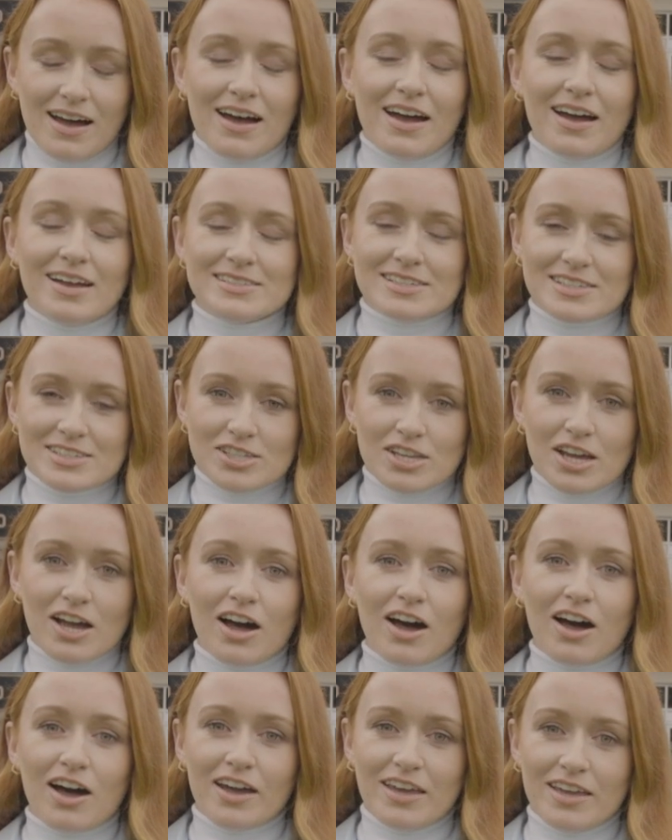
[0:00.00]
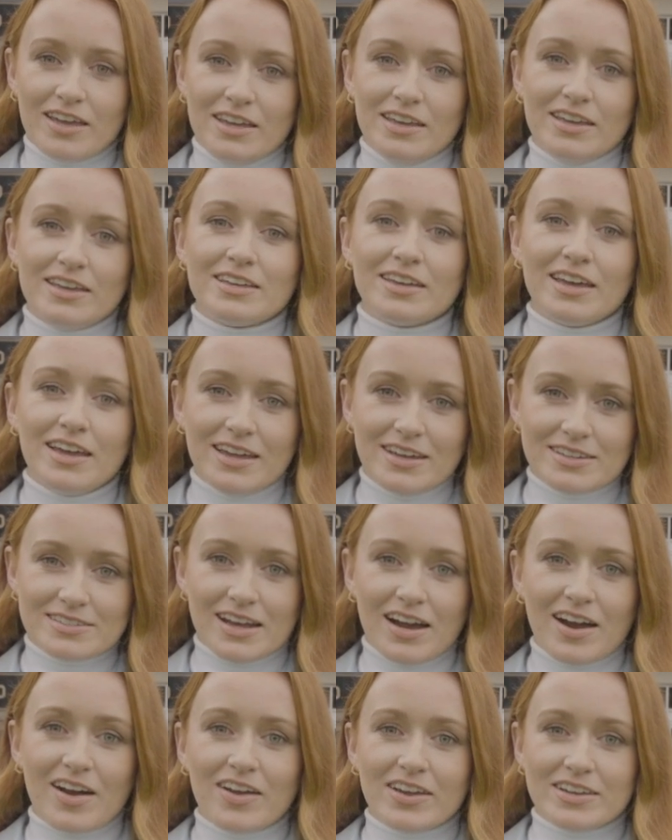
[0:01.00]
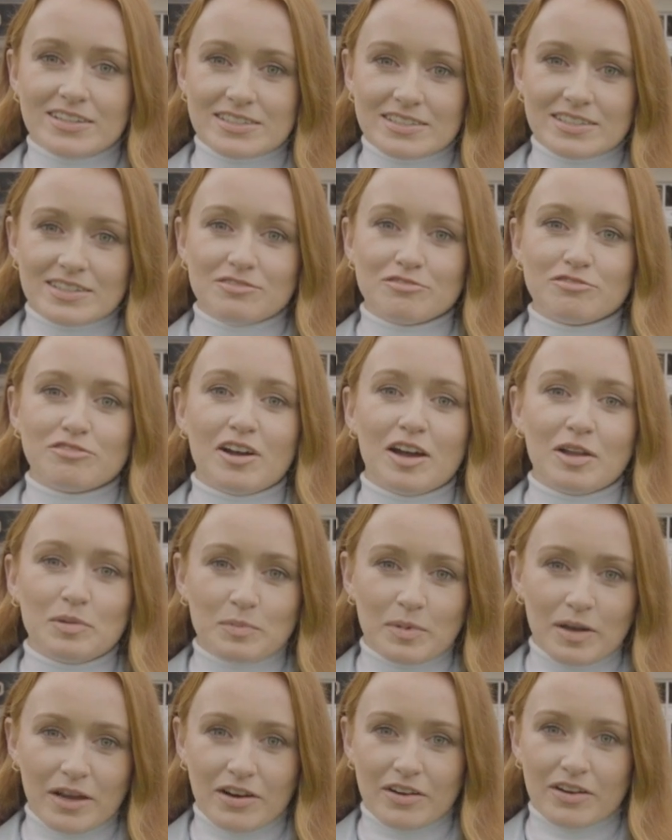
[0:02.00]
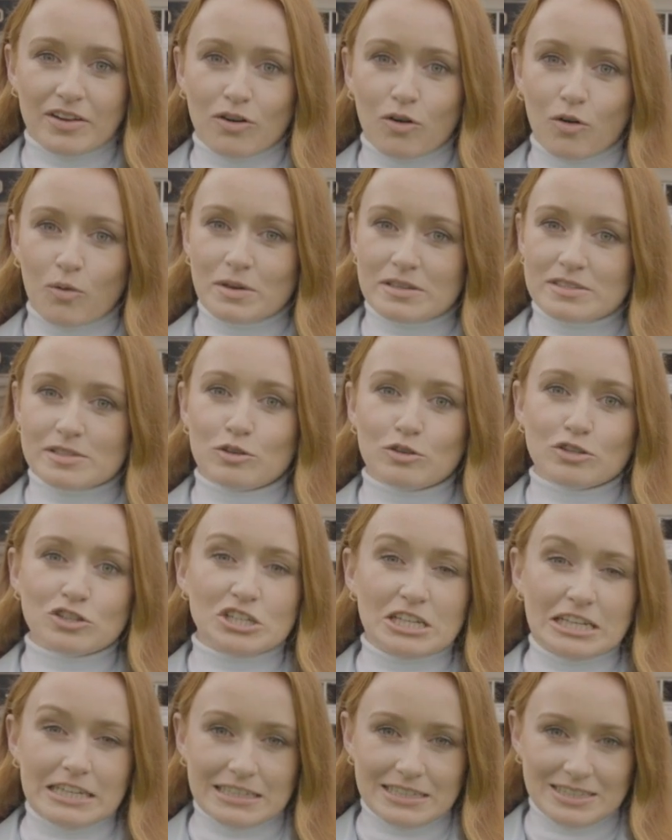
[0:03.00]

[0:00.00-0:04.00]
a tie. Kate Harrington and Fran Berry always look chic.